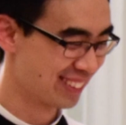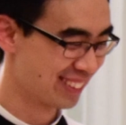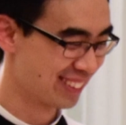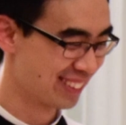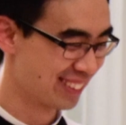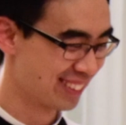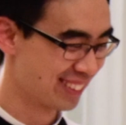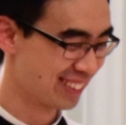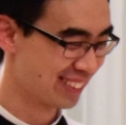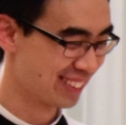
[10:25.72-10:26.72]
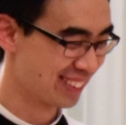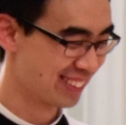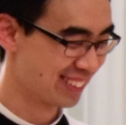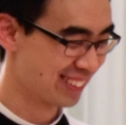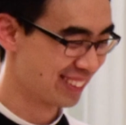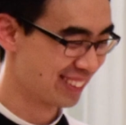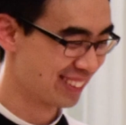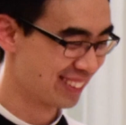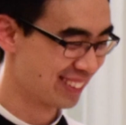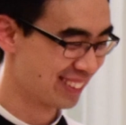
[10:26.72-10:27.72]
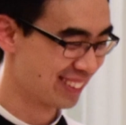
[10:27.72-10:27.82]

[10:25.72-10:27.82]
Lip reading: Nothing is said.